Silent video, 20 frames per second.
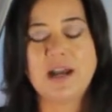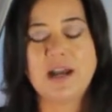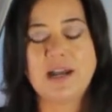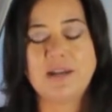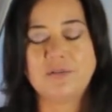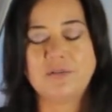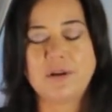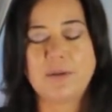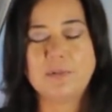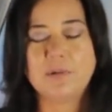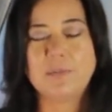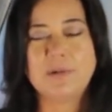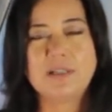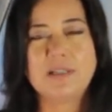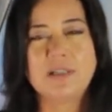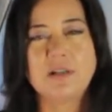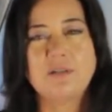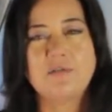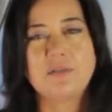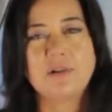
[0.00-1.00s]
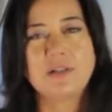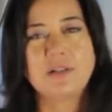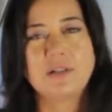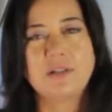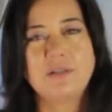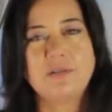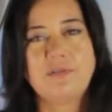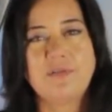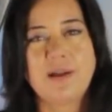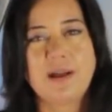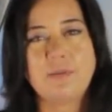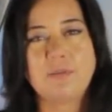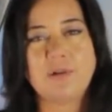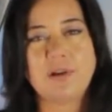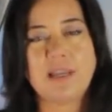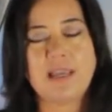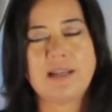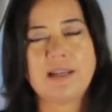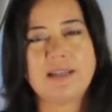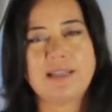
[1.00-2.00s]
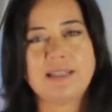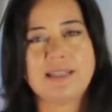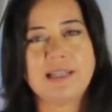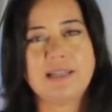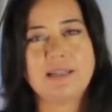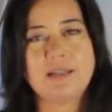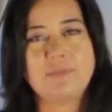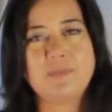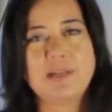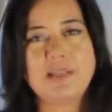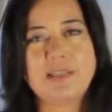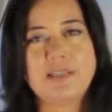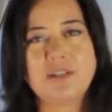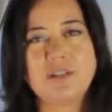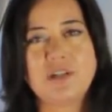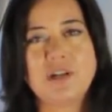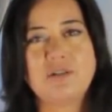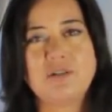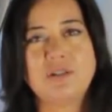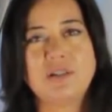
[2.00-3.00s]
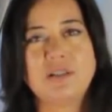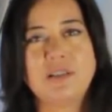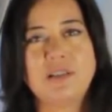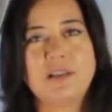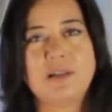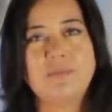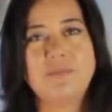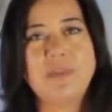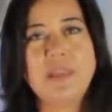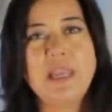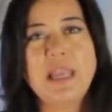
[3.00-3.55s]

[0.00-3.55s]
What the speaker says: I dropped myself onto the fabric and I sent a message out to them.